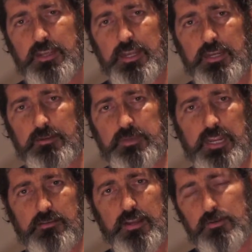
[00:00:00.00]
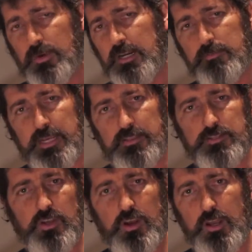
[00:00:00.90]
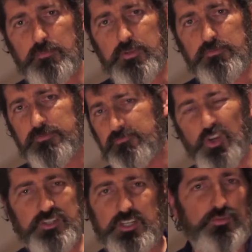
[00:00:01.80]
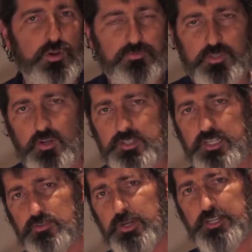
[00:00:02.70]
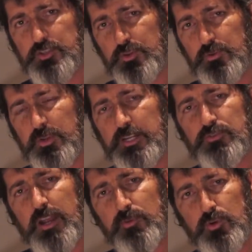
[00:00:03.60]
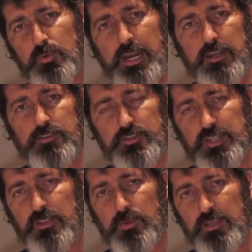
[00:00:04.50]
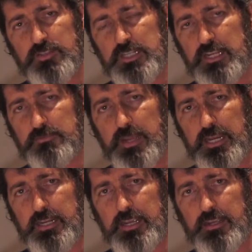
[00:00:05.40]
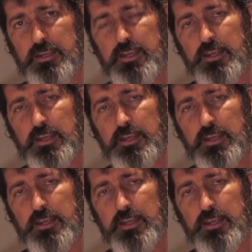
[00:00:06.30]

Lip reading: And around about the time of 1912 to 1922, he travelled around New South Wales and Tasmania